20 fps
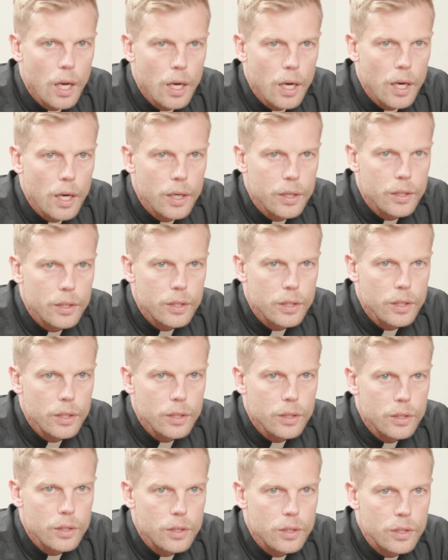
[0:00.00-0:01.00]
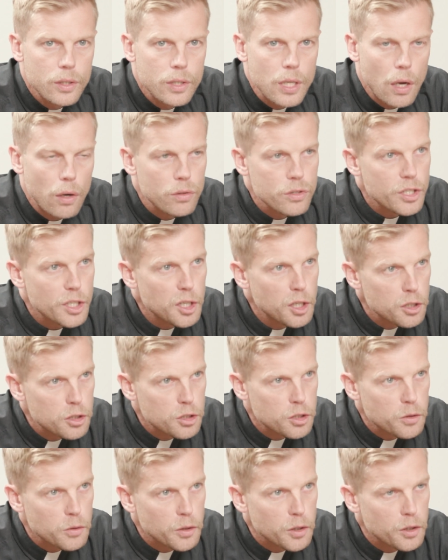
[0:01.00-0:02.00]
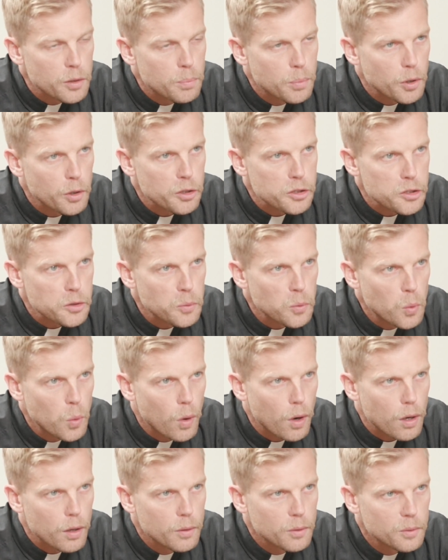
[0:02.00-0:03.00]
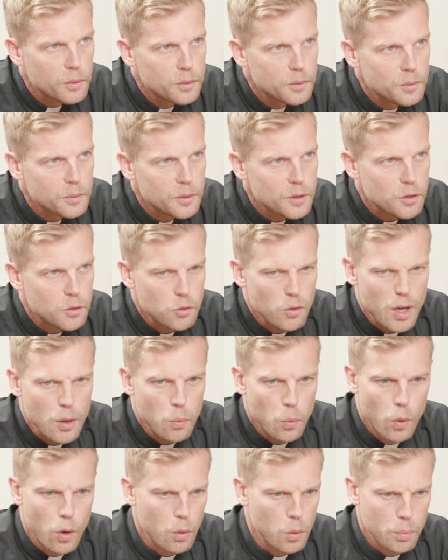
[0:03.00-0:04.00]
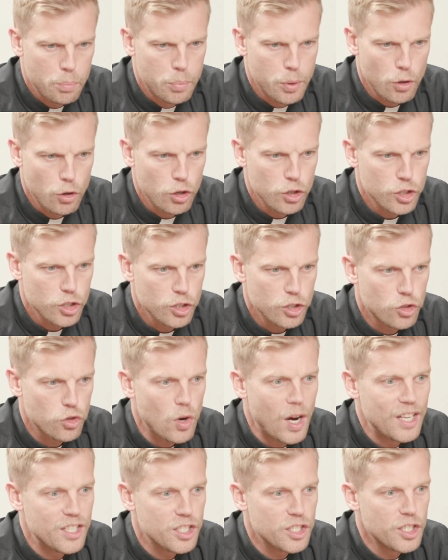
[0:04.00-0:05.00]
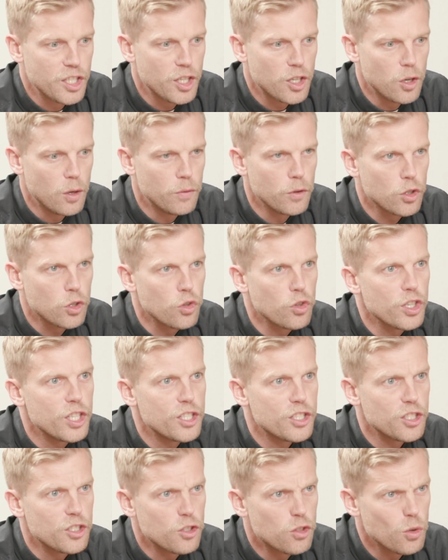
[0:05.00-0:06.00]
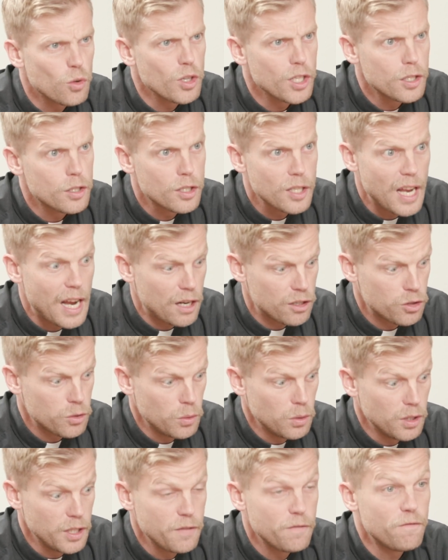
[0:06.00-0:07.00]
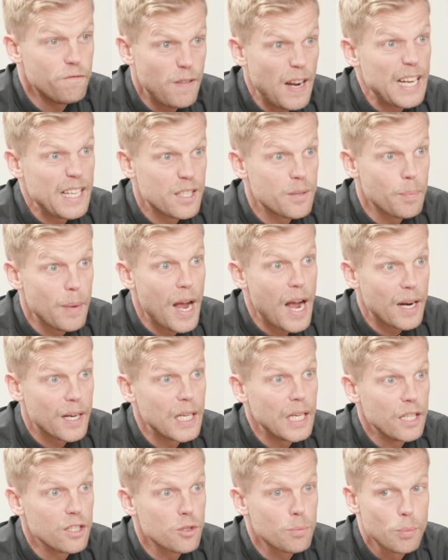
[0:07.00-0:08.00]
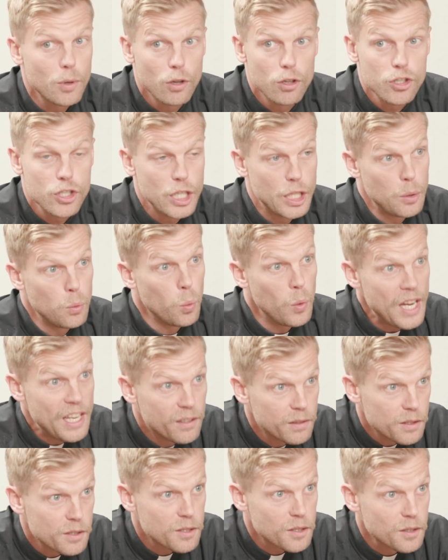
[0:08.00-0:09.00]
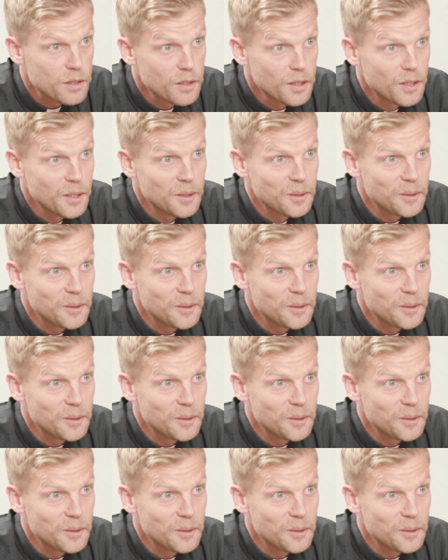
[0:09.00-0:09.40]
and he tells the history of the Persian War, this great war where Persia tries to take over Greece, and Greece actually fights back against Persia and wins,